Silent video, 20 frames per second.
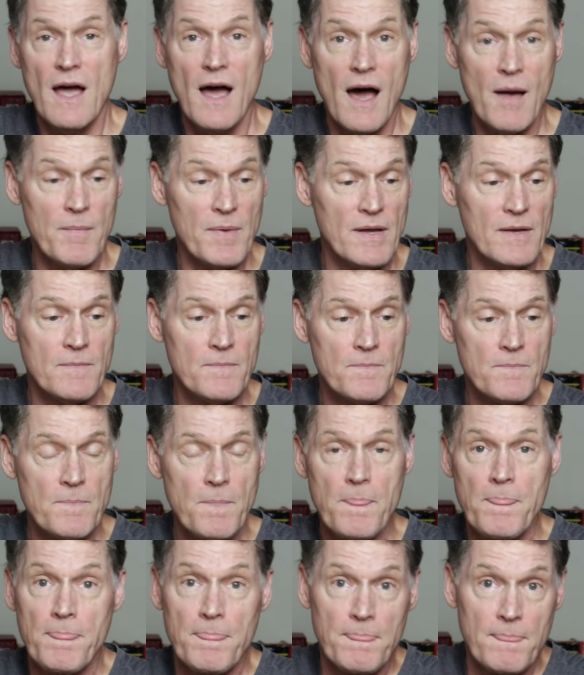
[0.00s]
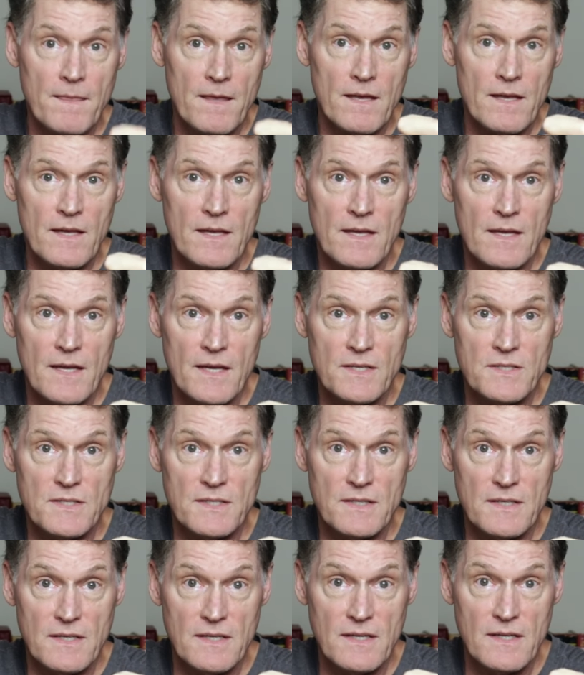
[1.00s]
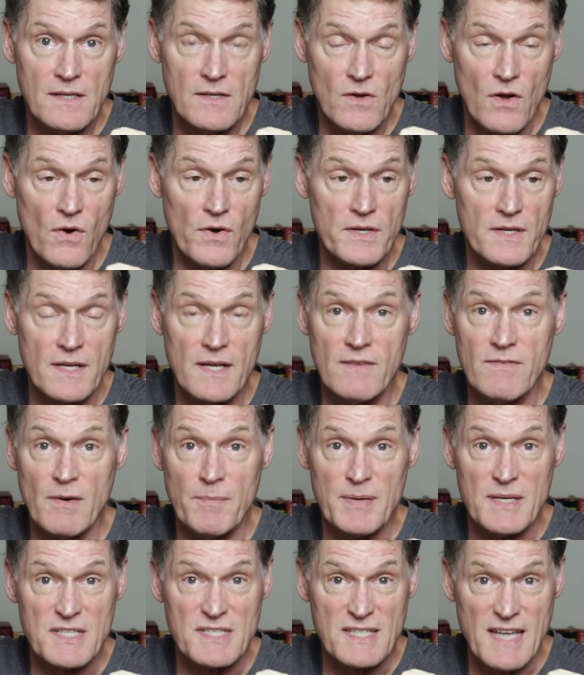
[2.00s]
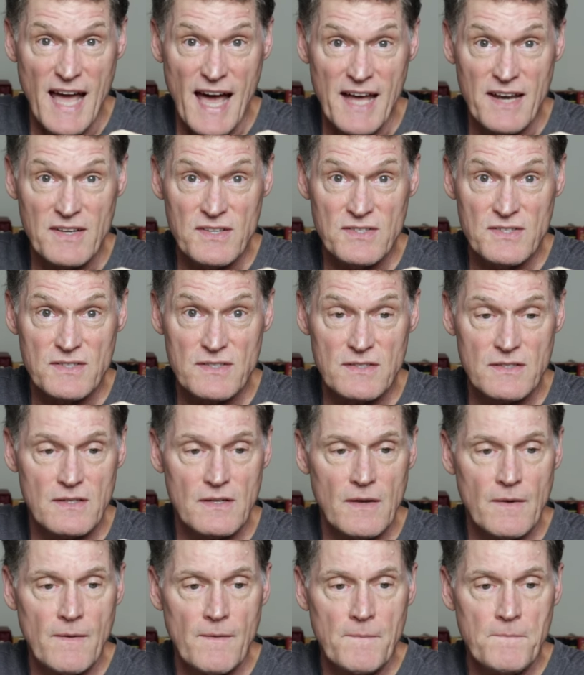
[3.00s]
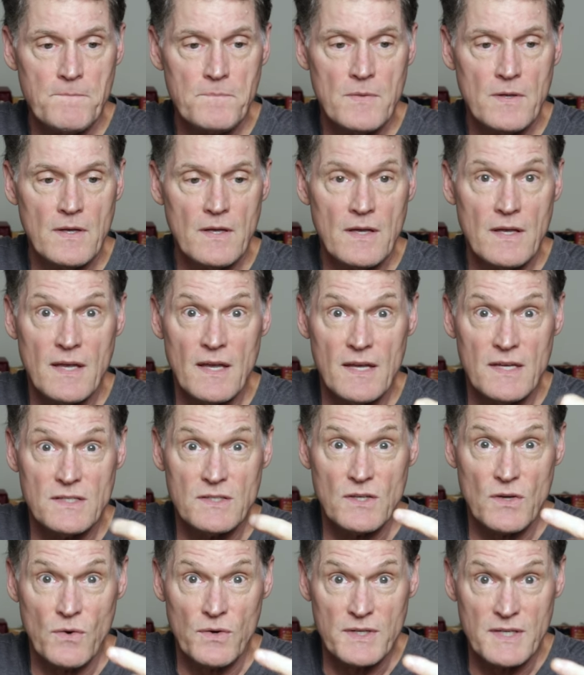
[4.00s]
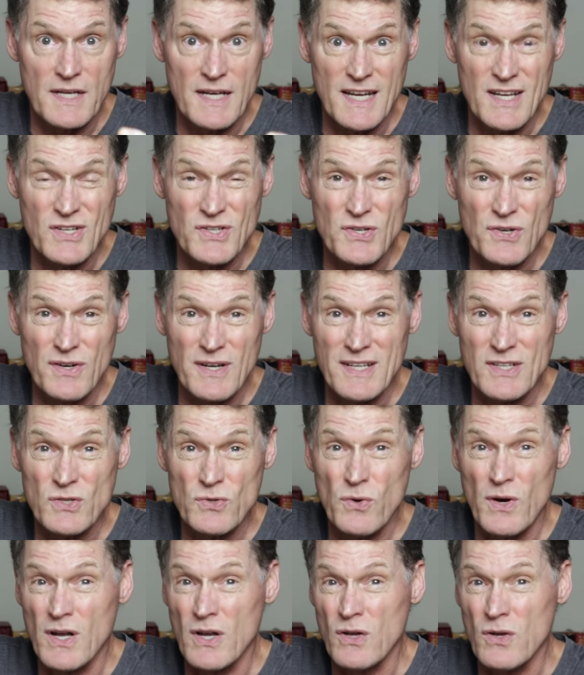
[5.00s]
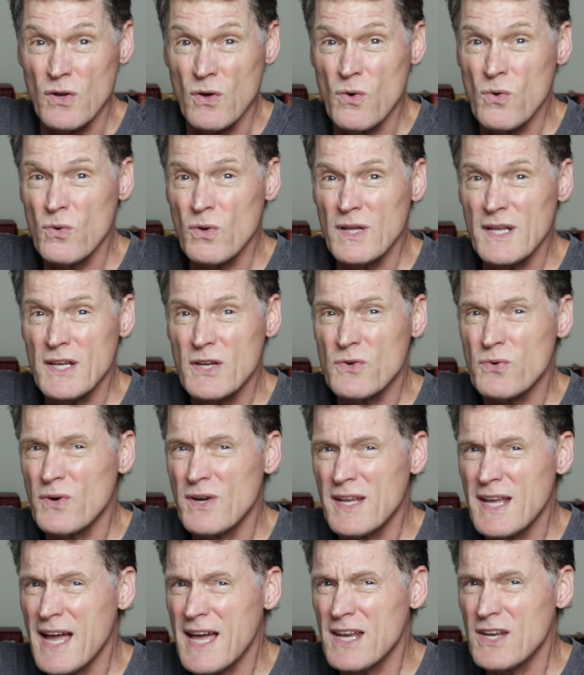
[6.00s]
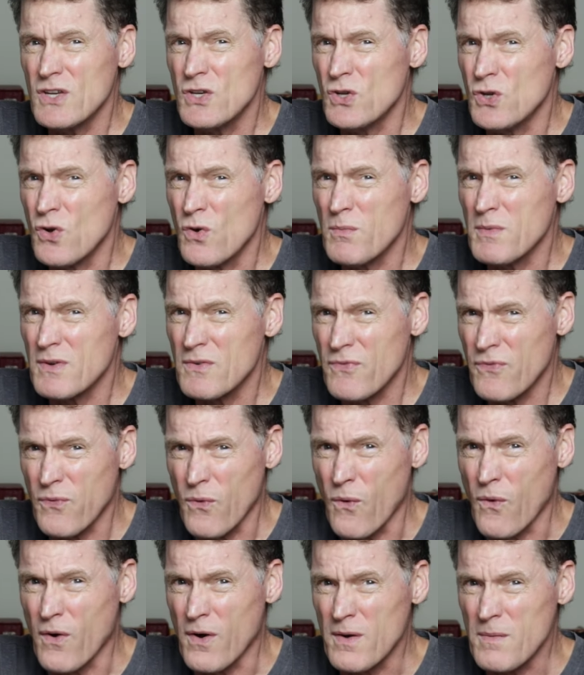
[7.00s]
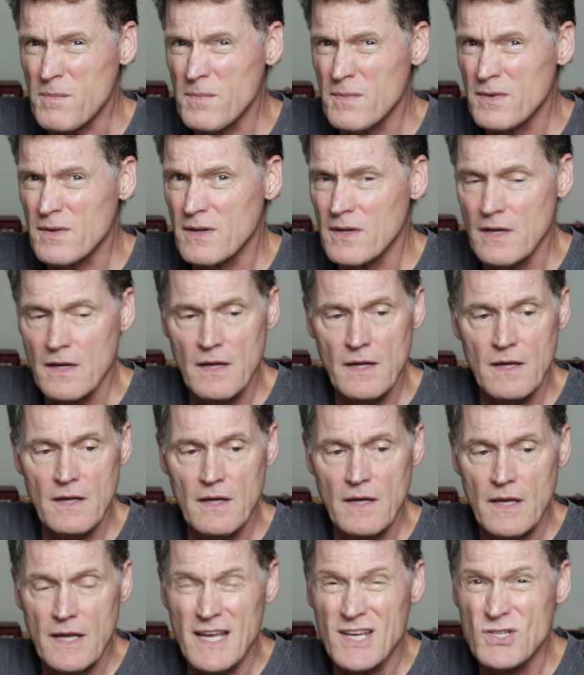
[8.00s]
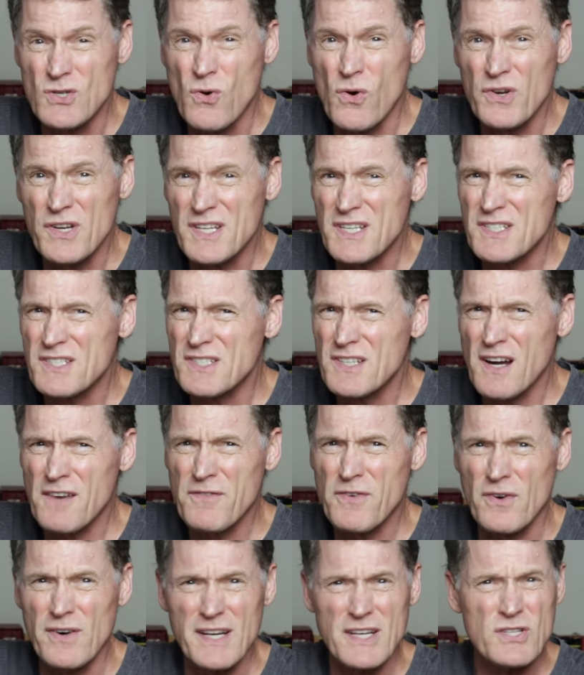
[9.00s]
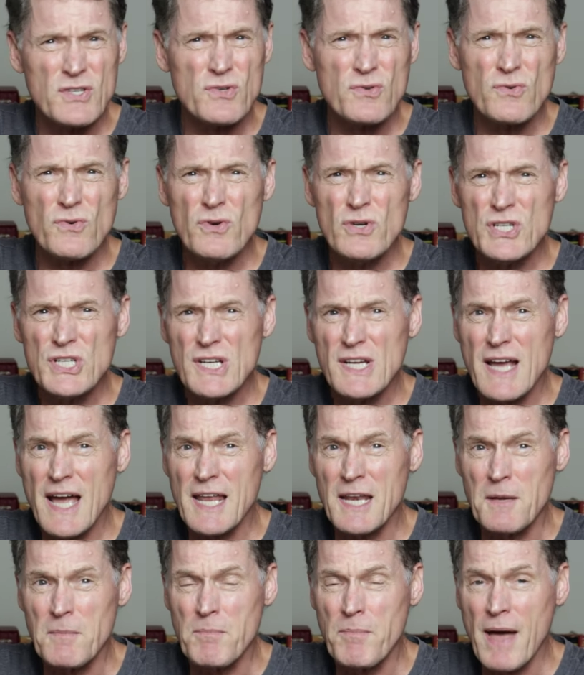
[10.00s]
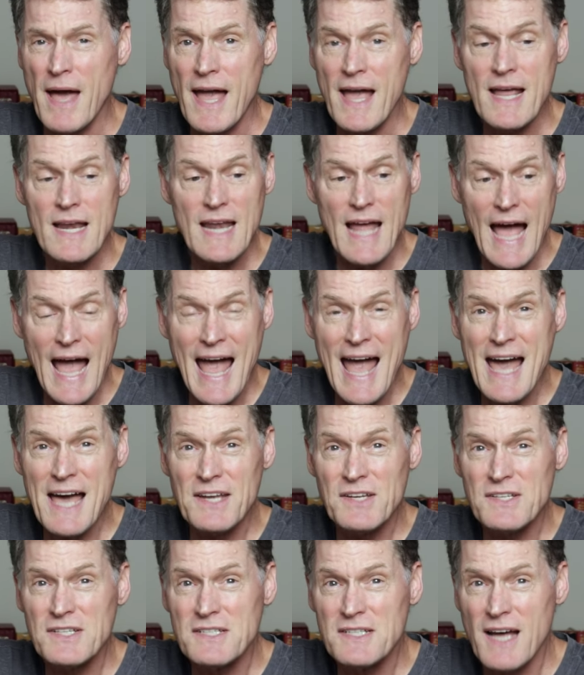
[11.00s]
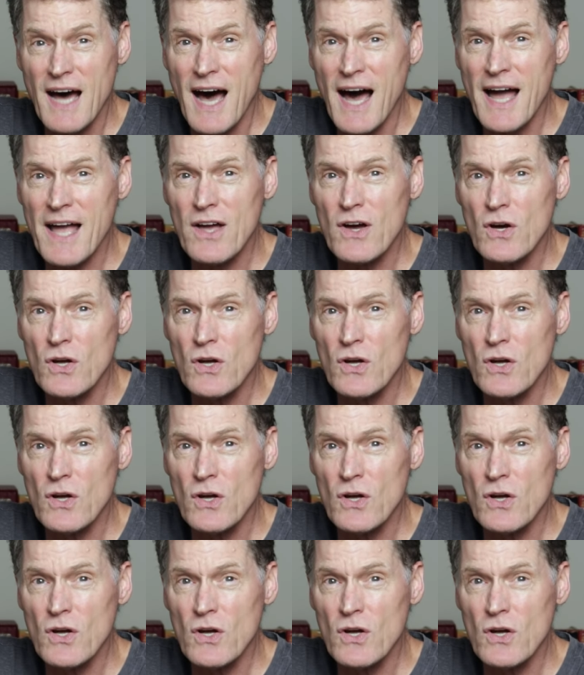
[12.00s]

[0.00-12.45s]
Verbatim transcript: I mean, he's going to give up his status. He's going to enter into a lowly created human form. He's going to suffer excruciating pain and die